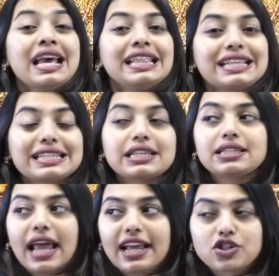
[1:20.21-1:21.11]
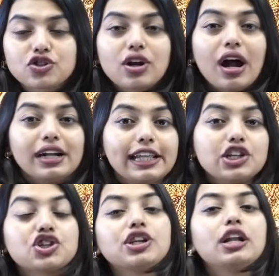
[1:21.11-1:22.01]
This is the extra
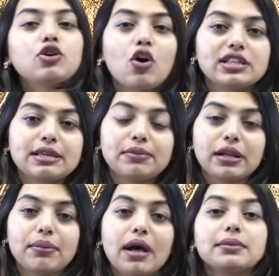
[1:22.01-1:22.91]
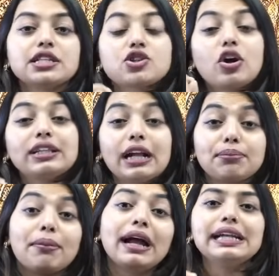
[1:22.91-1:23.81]
additional concept that ma'am has taught that
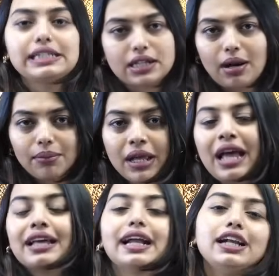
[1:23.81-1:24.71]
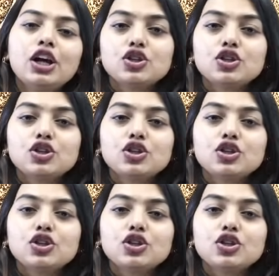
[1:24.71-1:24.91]
might come, right?